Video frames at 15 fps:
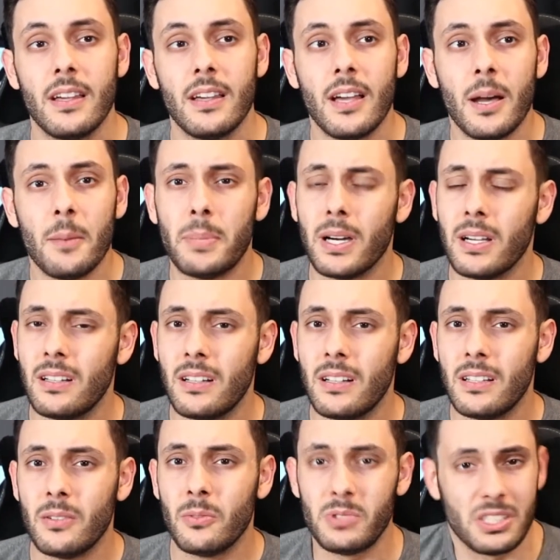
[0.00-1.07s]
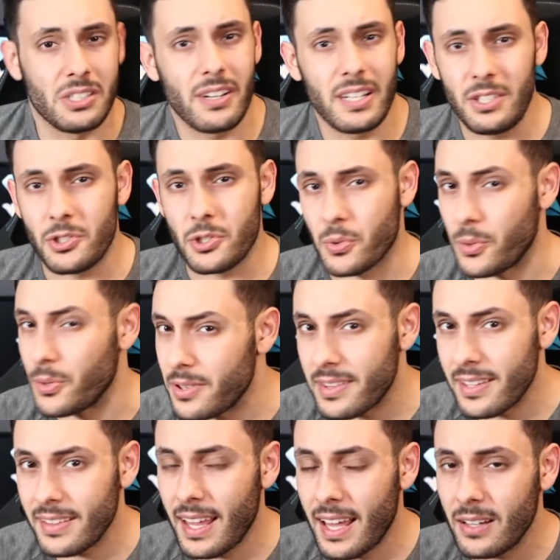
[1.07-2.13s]
But was there any truth to
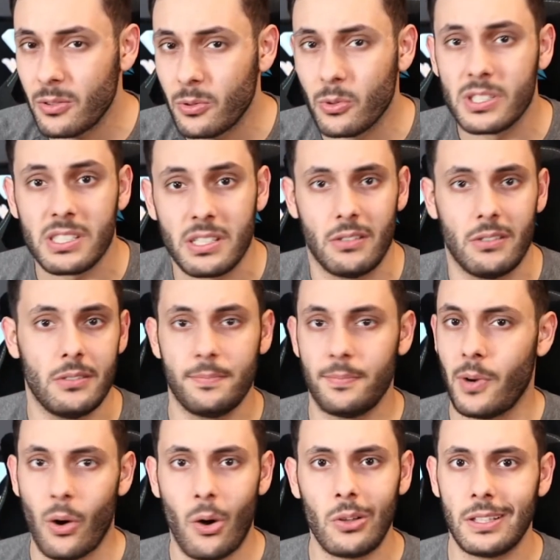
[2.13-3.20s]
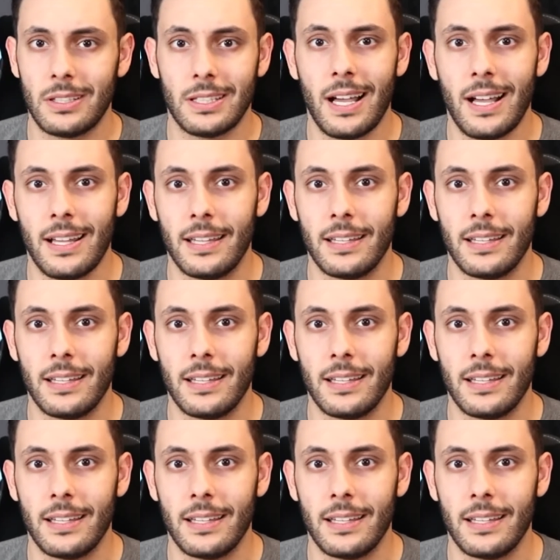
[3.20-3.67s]
that, or is it all a lie?